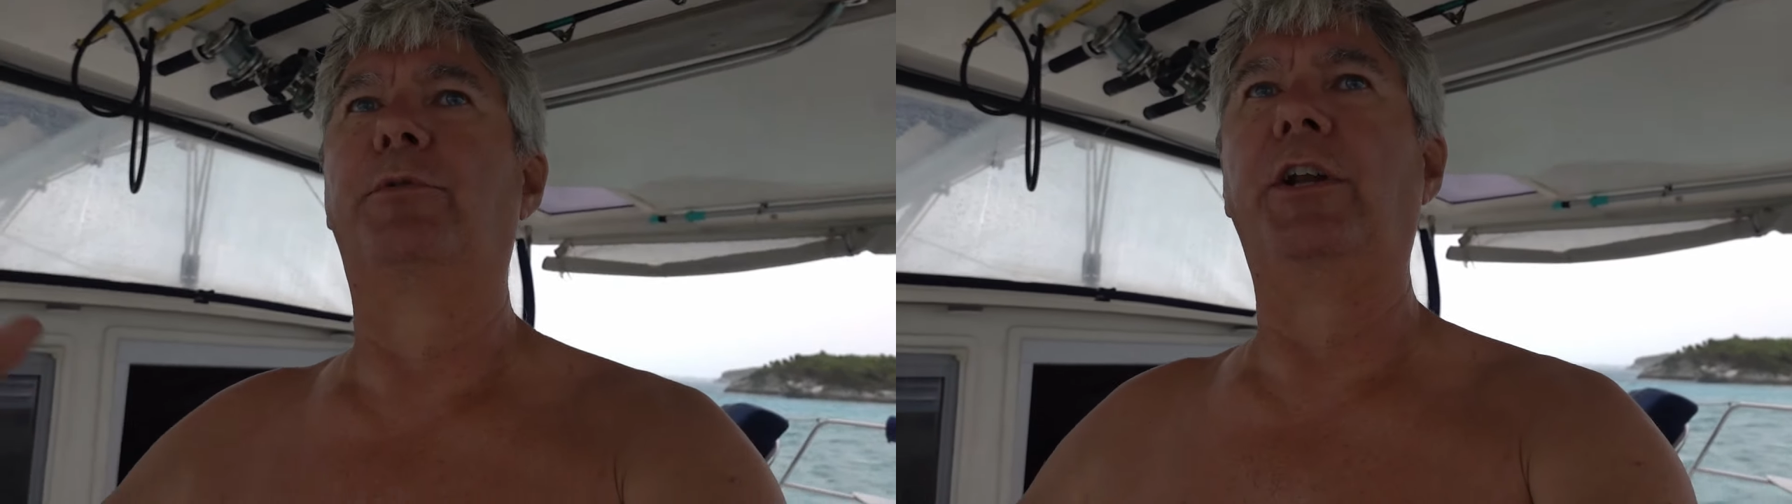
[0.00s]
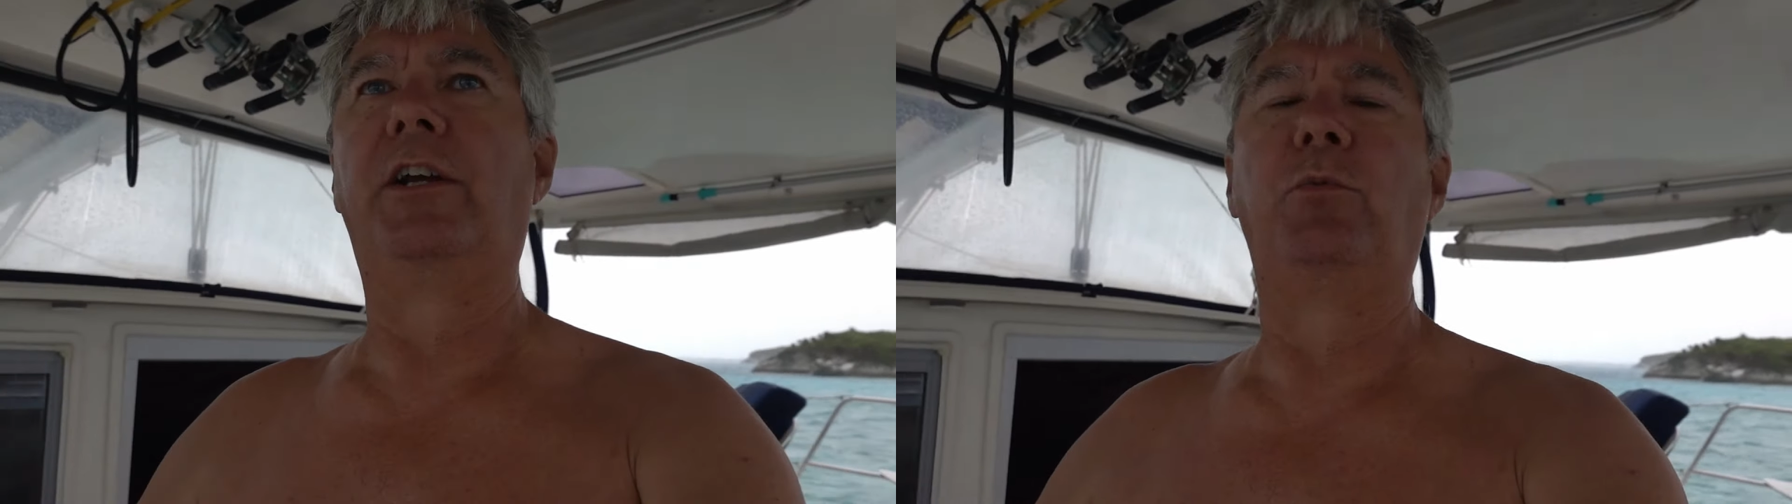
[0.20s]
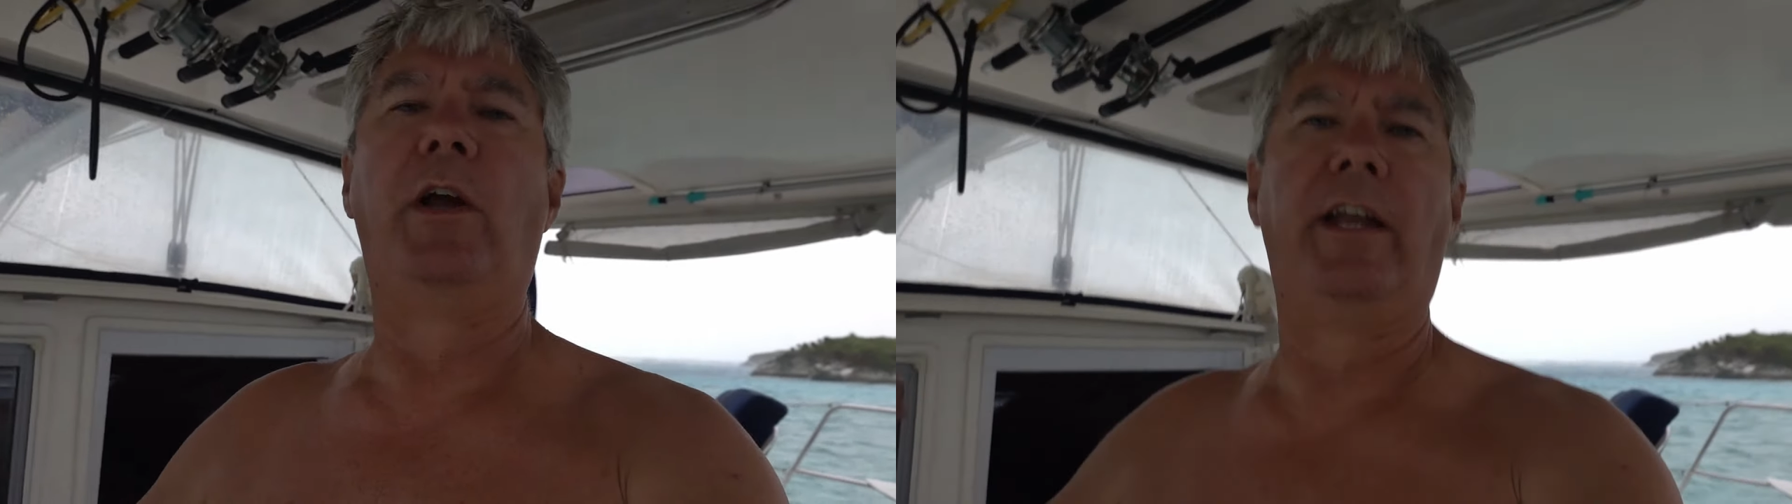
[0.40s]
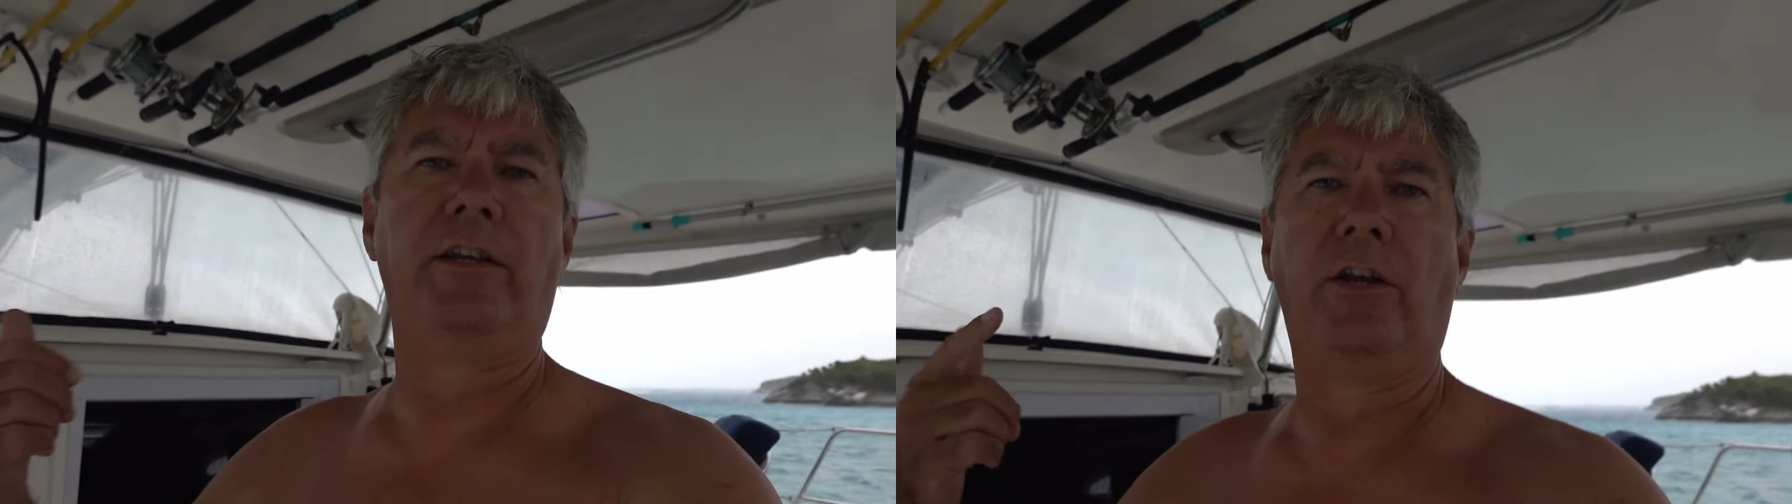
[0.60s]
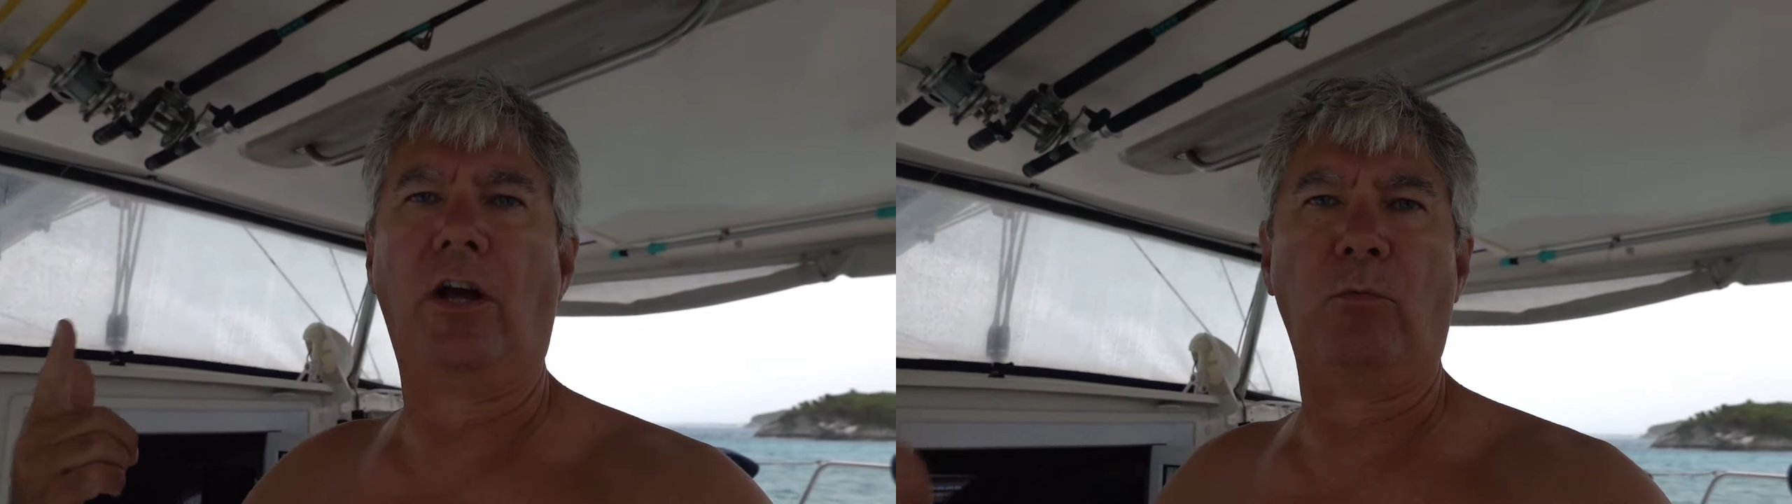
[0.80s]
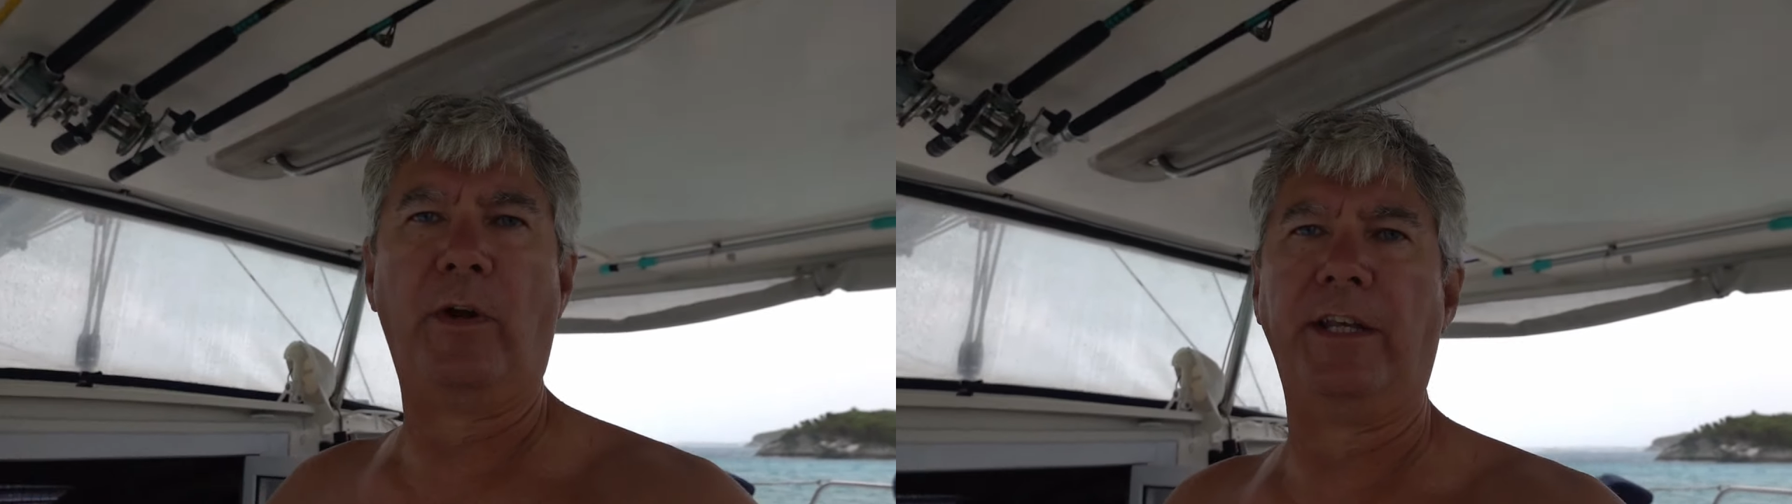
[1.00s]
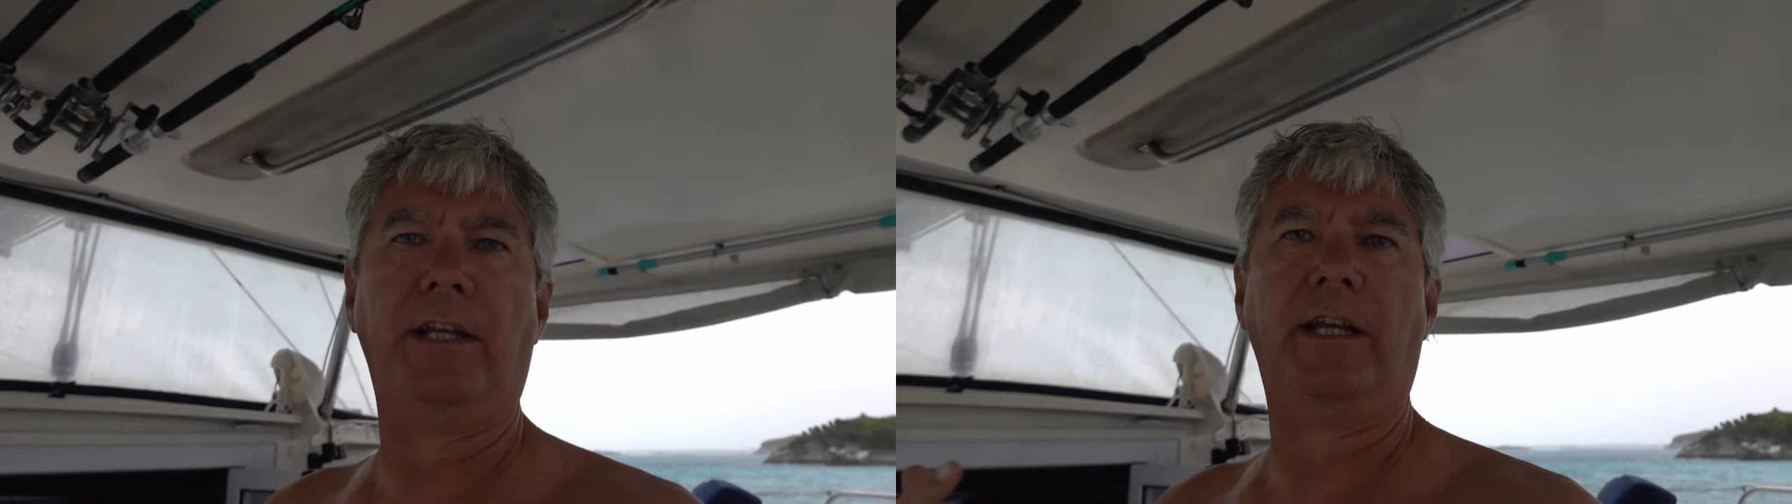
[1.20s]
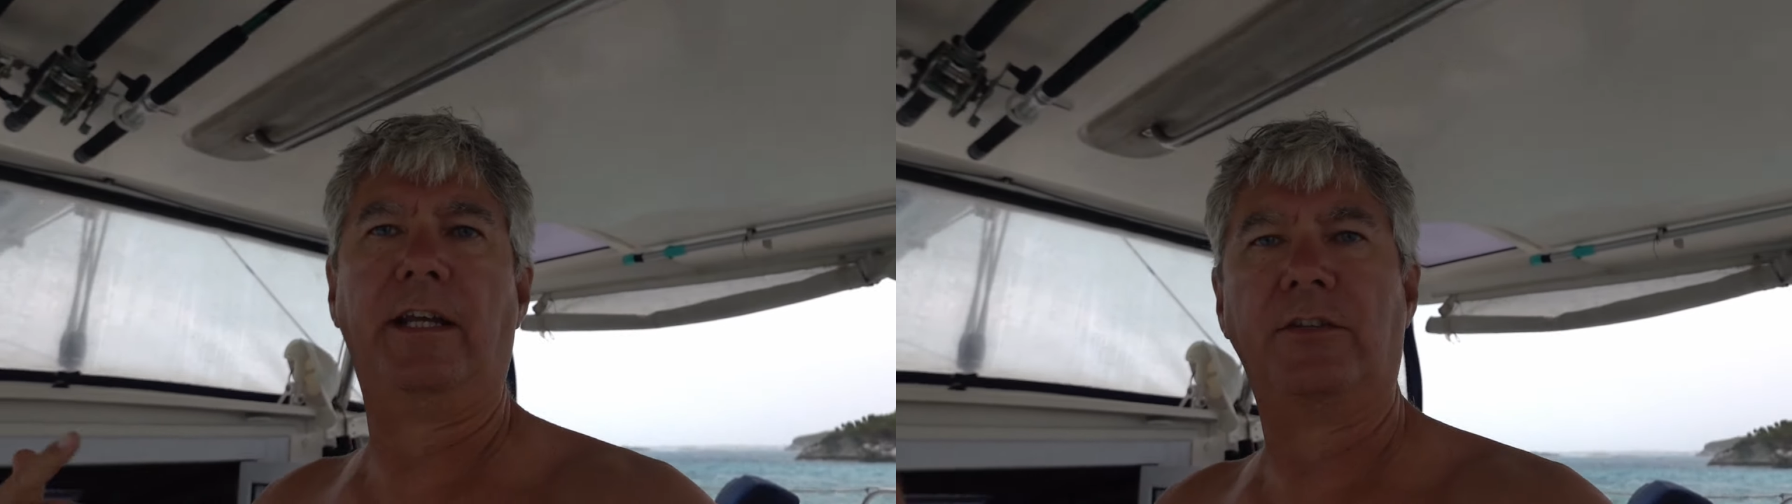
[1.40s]
PredictWind and on
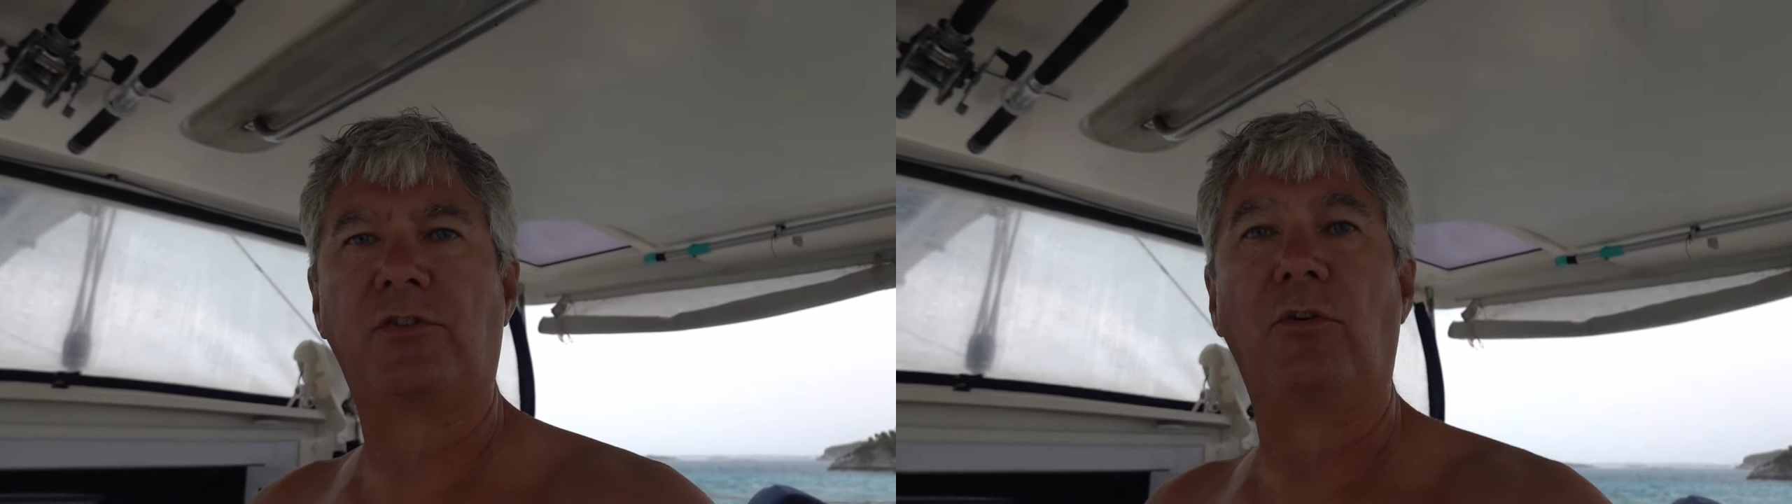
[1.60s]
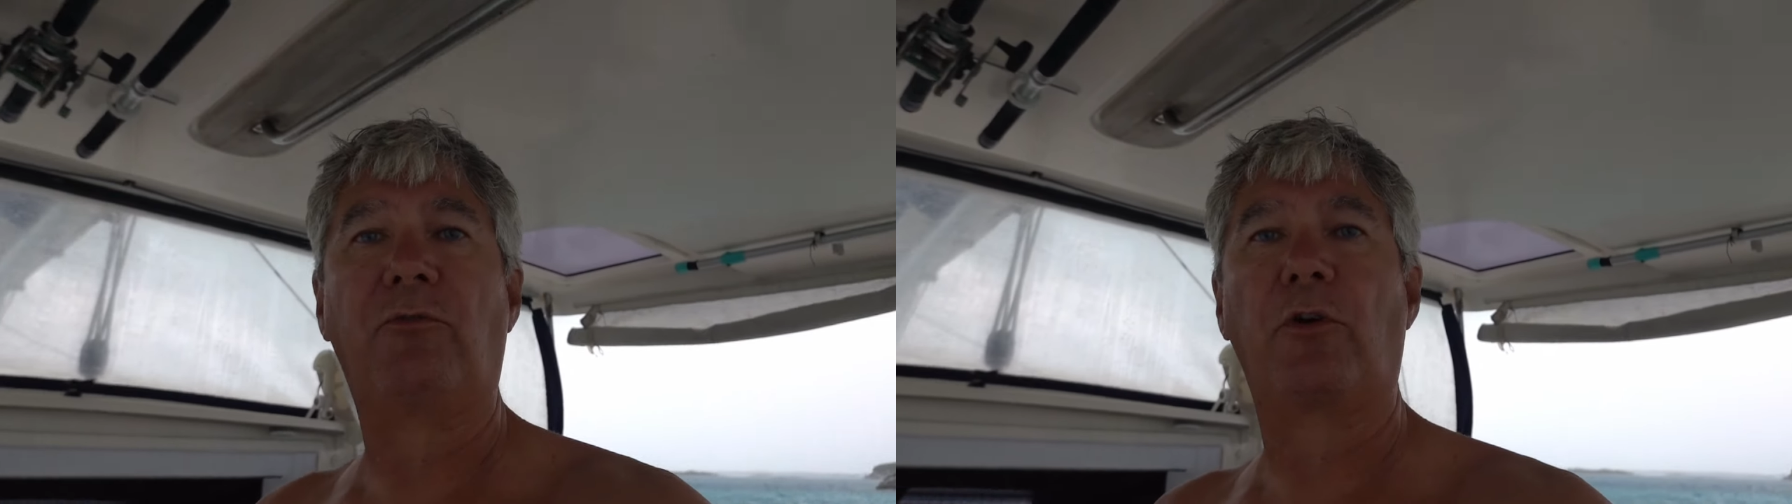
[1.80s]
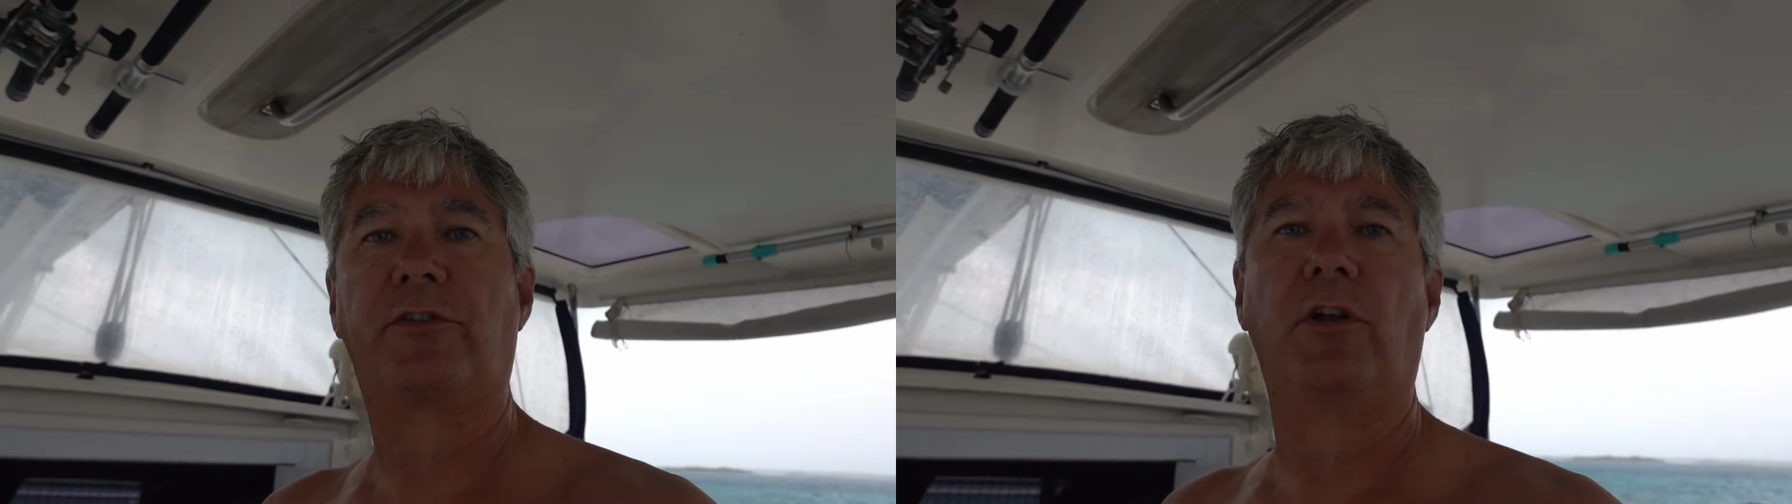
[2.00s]
Windy and so forth,